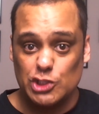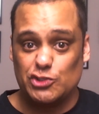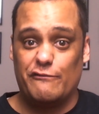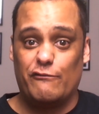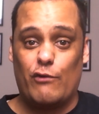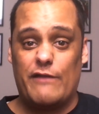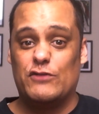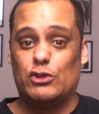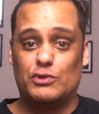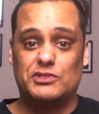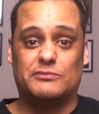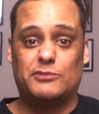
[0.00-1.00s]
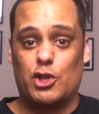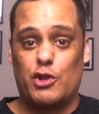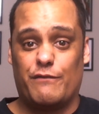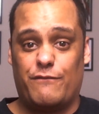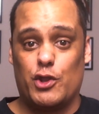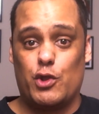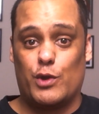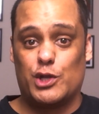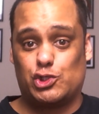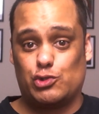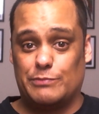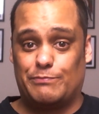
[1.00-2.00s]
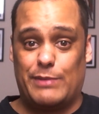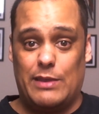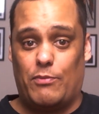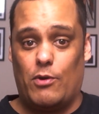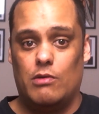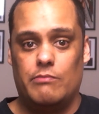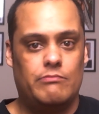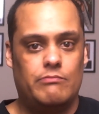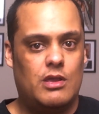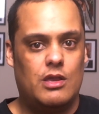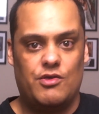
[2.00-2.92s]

So if you're doing something on your phone you want to show people,